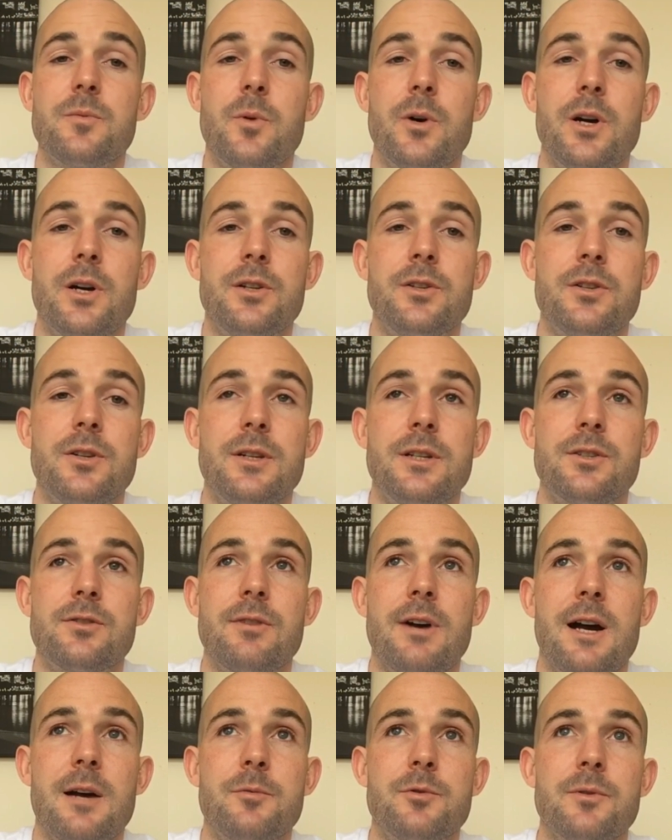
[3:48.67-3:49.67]
word to
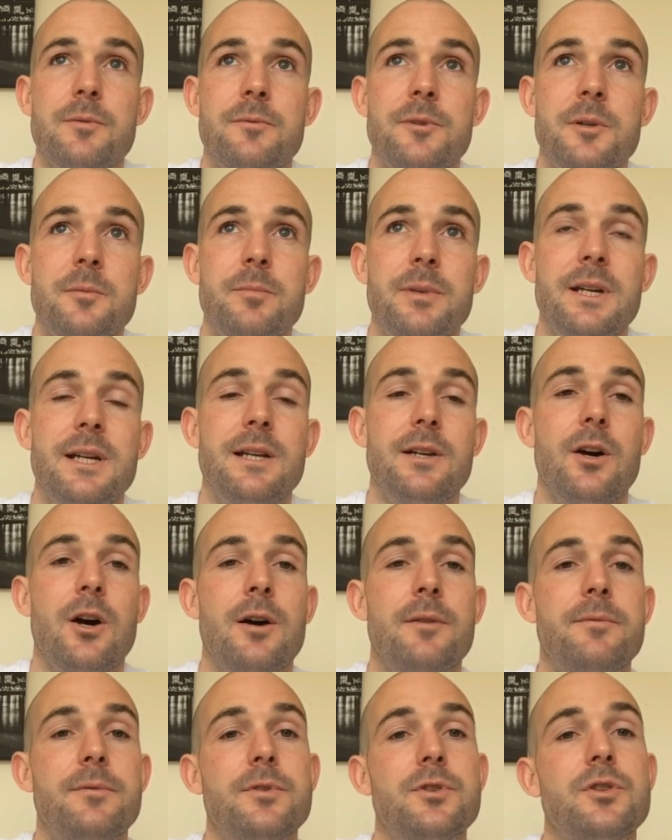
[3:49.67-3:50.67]
describe something being
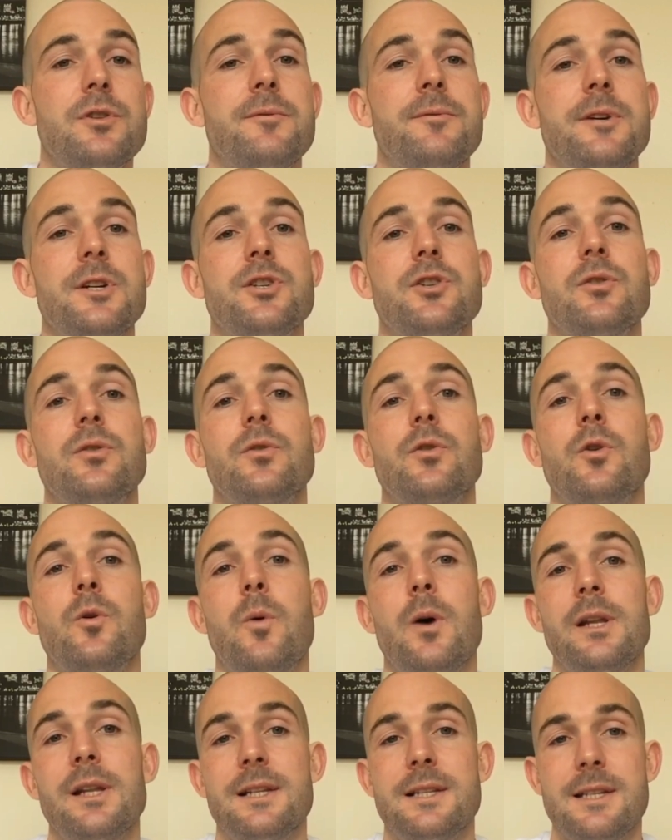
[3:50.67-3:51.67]
of sufficient
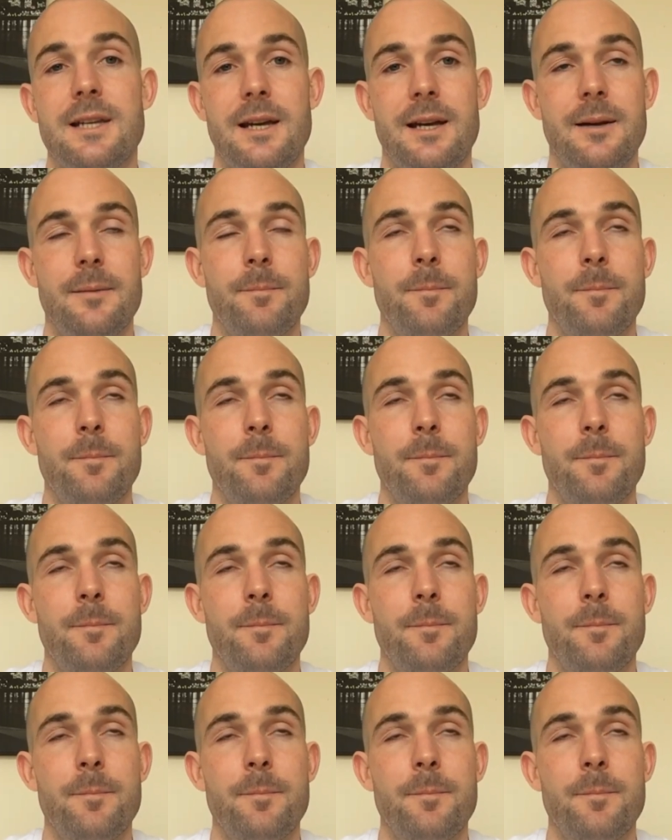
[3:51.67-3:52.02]
quality.